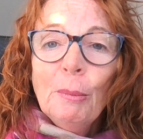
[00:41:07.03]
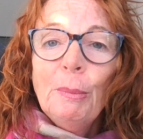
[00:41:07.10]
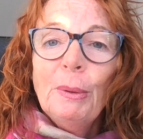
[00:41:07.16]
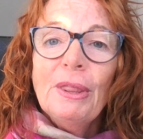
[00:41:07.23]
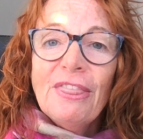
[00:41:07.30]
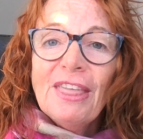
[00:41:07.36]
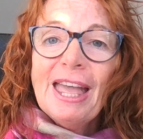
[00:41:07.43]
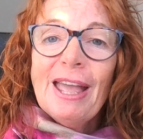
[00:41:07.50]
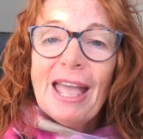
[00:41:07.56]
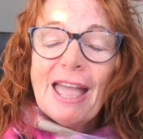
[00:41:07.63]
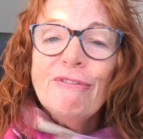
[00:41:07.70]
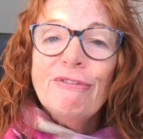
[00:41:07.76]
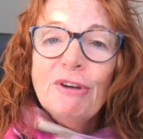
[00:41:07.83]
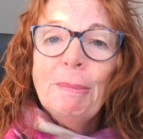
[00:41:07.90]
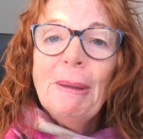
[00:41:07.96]
but
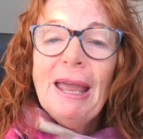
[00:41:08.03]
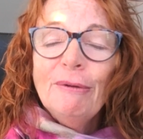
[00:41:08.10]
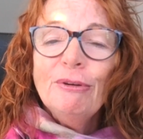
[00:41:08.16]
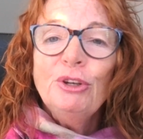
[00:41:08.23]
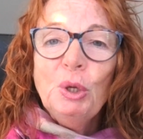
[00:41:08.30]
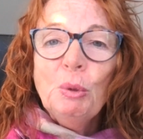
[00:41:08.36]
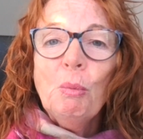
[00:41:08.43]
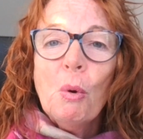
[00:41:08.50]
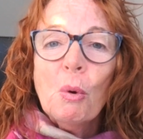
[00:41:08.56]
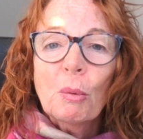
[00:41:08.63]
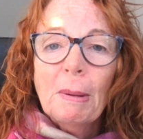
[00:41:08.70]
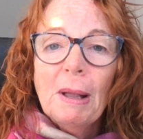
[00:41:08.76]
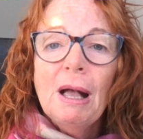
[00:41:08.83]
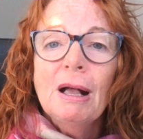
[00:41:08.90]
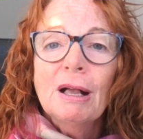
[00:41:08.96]
every parent you
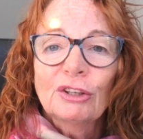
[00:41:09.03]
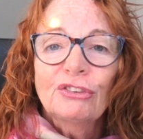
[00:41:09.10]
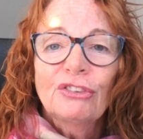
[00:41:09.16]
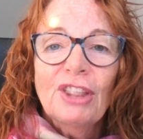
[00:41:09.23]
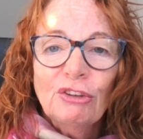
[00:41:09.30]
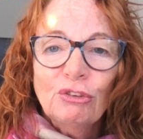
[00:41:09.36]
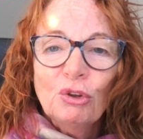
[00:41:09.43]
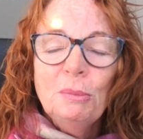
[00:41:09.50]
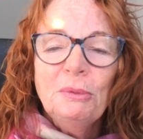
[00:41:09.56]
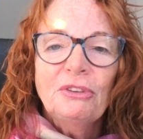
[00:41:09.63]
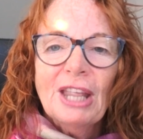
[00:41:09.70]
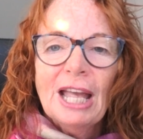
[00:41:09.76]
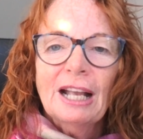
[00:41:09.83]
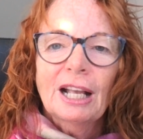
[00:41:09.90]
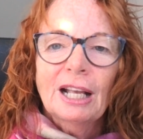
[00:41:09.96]
walk past, there's
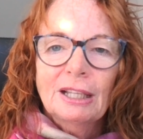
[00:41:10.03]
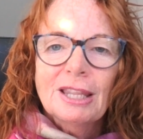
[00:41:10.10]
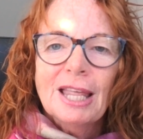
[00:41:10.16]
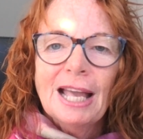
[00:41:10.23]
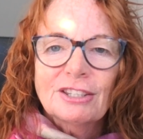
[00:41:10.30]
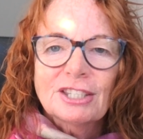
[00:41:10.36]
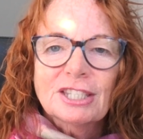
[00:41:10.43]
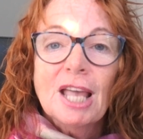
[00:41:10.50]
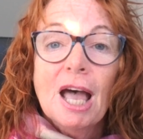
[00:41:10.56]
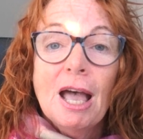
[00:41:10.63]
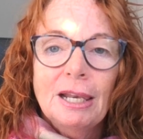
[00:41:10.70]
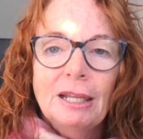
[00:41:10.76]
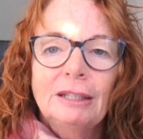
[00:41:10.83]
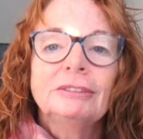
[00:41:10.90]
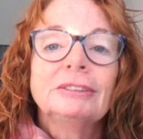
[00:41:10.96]
almost that
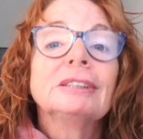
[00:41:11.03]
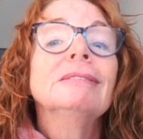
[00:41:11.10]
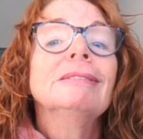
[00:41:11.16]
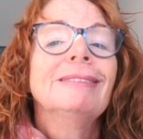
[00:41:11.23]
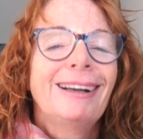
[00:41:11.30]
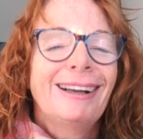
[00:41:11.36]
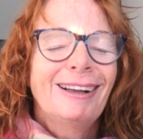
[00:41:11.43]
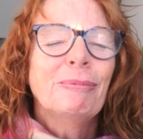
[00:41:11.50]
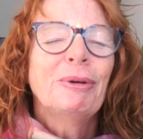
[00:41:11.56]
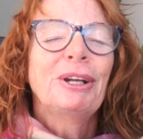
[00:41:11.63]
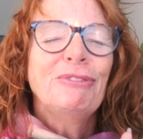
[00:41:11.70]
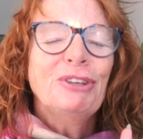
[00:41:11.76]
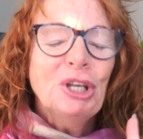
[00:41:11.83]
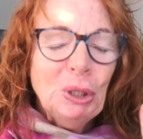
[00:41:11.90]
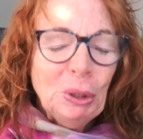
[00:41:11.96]
silent, I'm one
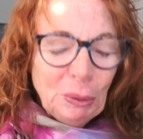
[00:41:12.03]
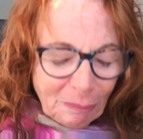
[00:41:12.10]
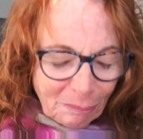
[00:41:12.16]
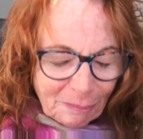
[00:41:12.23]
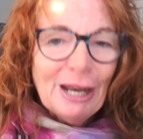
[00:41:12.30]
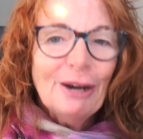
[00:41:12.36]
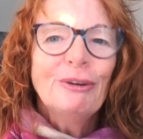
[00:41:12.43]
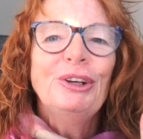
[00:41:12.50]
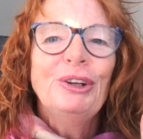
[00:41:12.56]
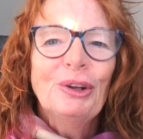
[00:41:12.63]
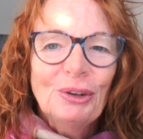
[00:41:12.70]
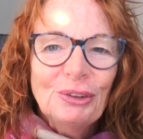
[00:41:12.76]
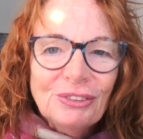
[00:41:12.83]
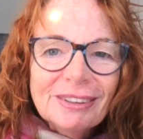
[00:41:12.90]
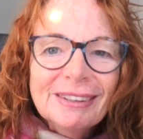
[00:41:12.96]
of you, parent
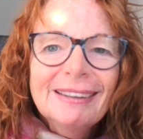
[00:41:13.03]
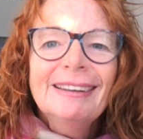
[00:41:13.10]
nod.